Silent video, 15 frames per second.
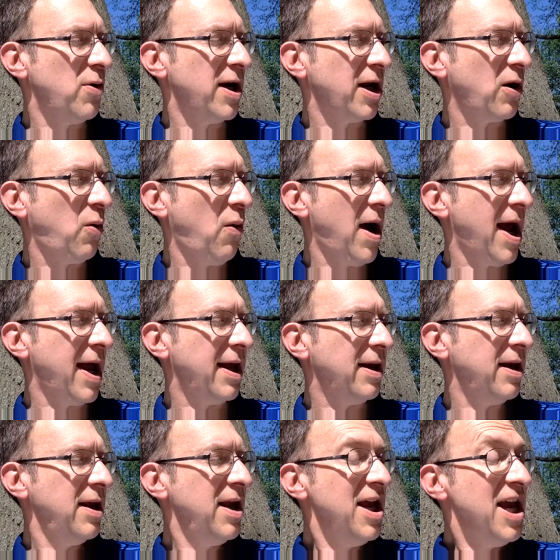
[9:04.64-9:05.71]
wanted quiet.
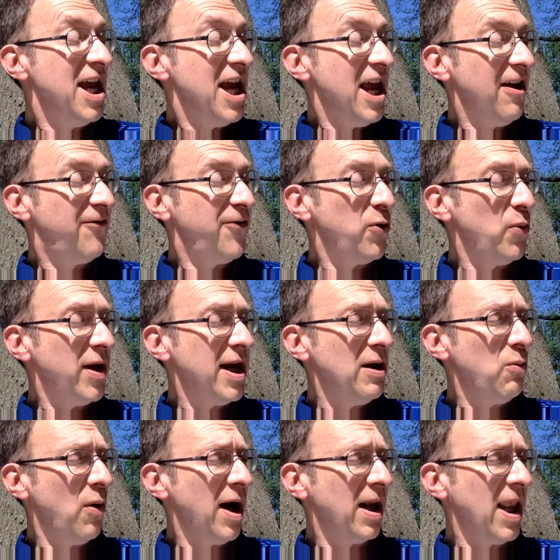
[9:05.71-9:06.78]
If you
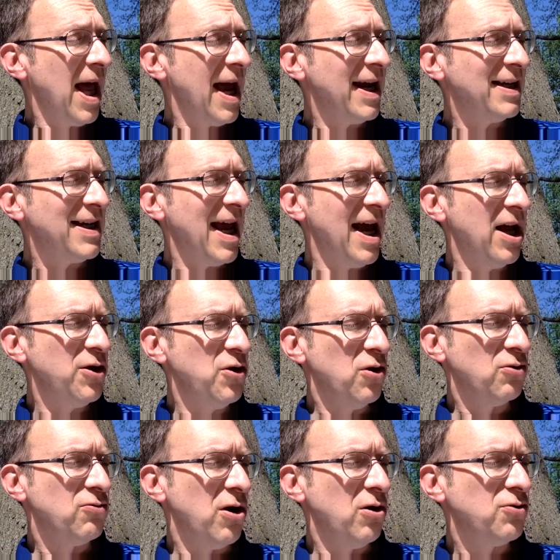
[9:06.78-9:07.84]
eat while lying down, you'll
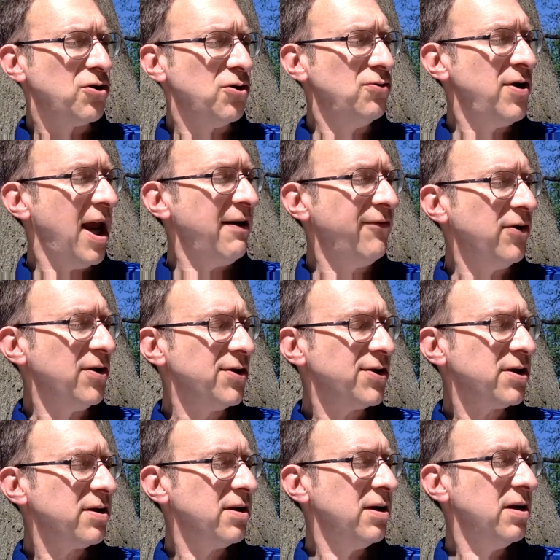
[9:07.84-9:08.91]
grow two
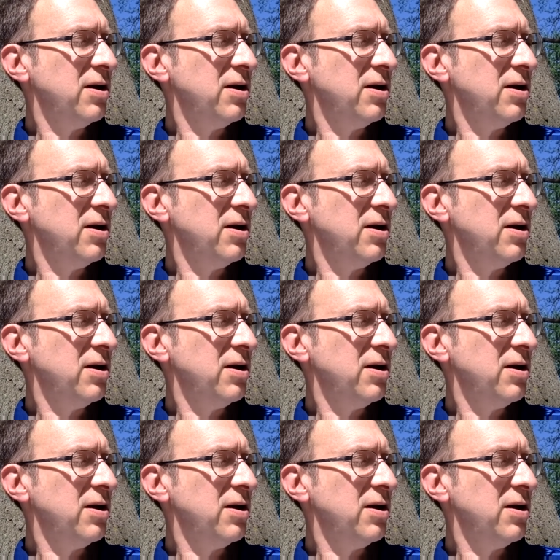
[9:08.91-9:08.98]
navels.